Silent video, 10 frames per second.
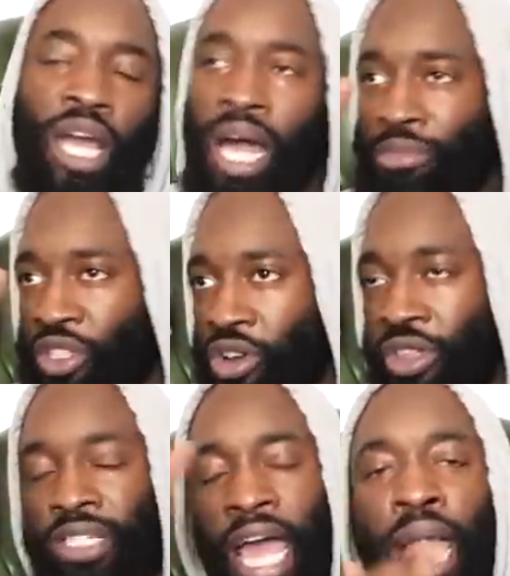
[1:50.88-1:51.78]
I'm sorry,
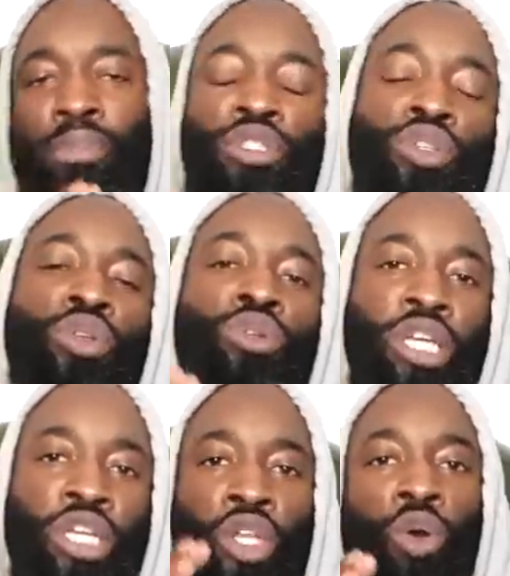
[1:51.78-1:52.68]
there's
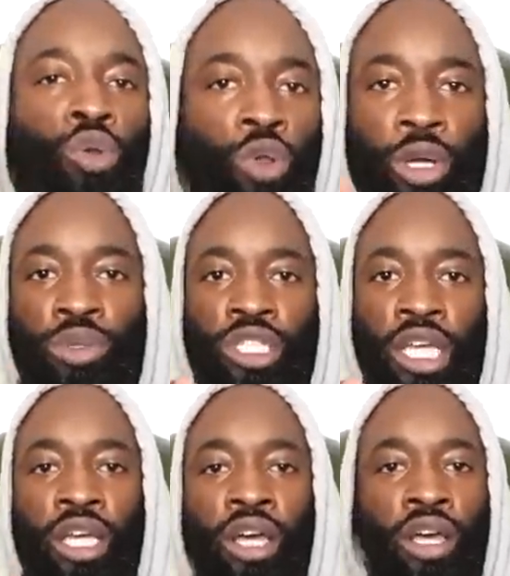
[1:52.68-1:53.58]
absolutely no
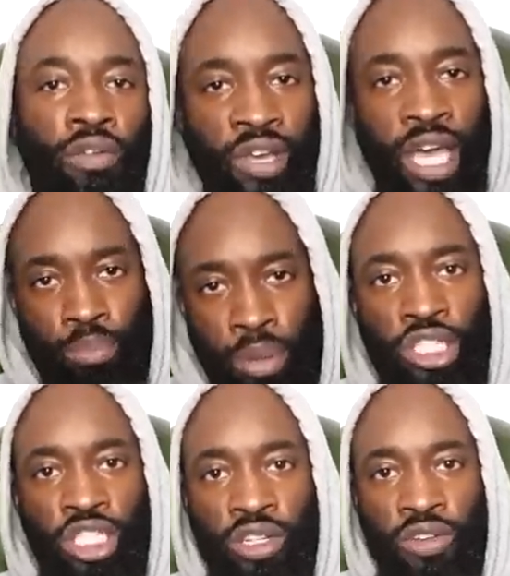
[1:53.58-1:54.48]
loyalty for getting
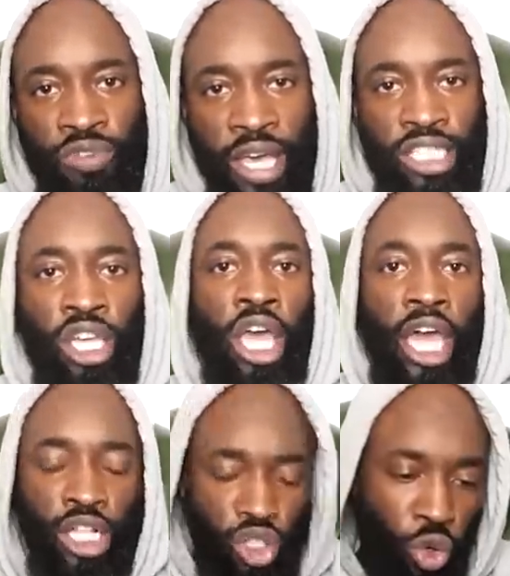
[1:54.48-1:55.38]
punched in the face.
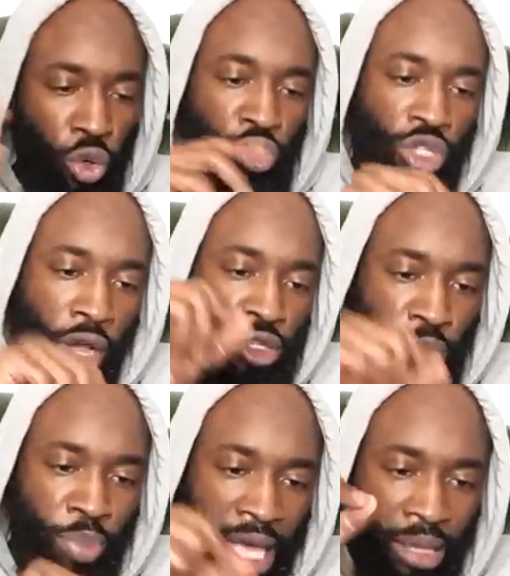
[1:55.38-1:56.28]
It's who's going to
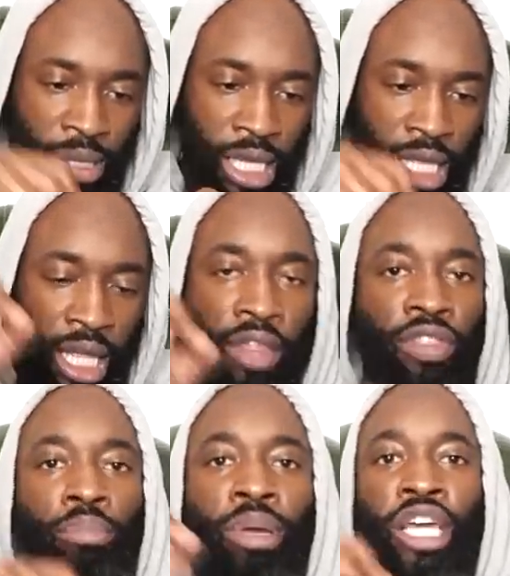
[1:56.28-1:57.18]
pay me
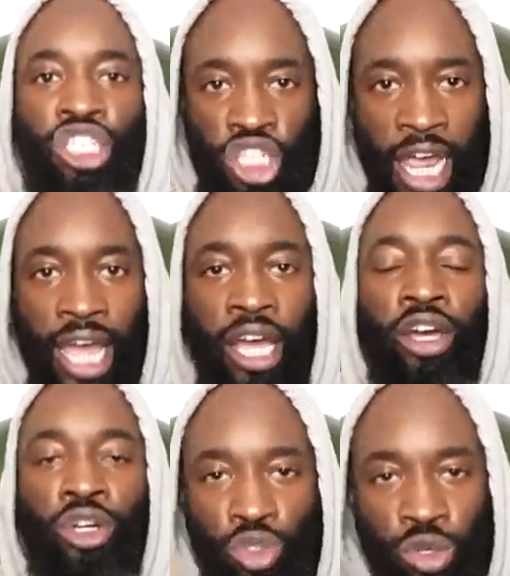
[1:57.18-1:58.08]
the biggest check
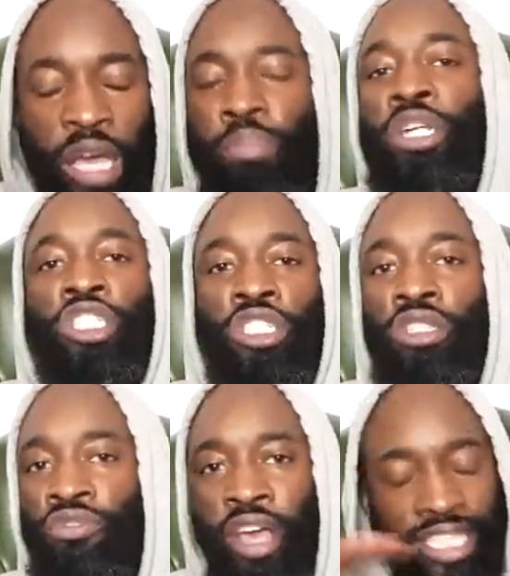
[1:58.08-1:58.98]
to get punched in
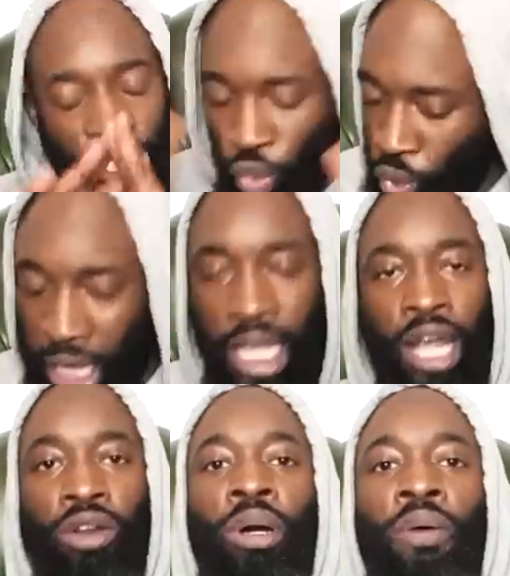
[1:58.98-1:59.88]
the face. That's all I
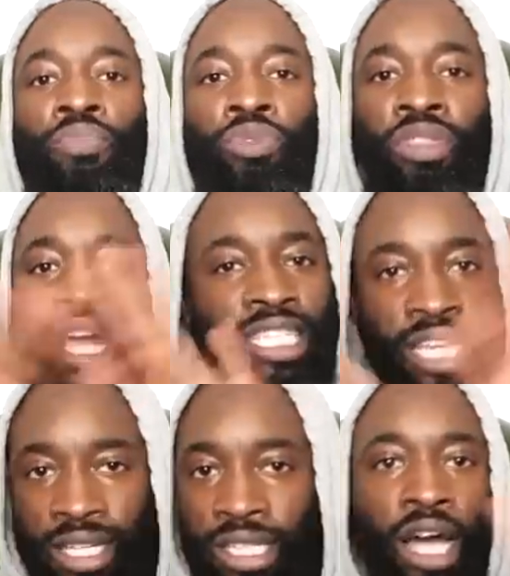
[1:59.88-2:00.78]
care about. That's
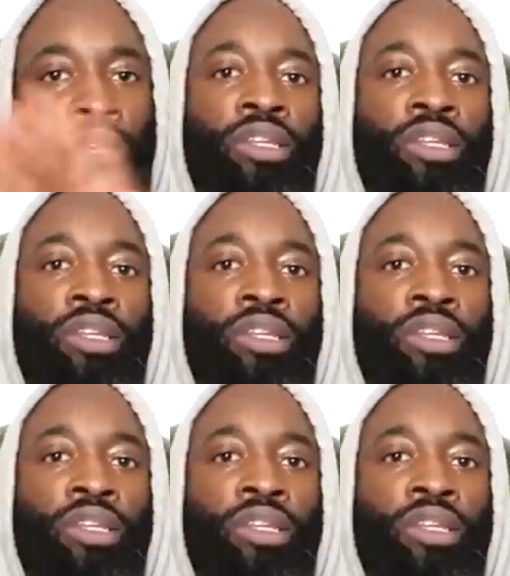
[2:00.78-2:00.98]
it. Done.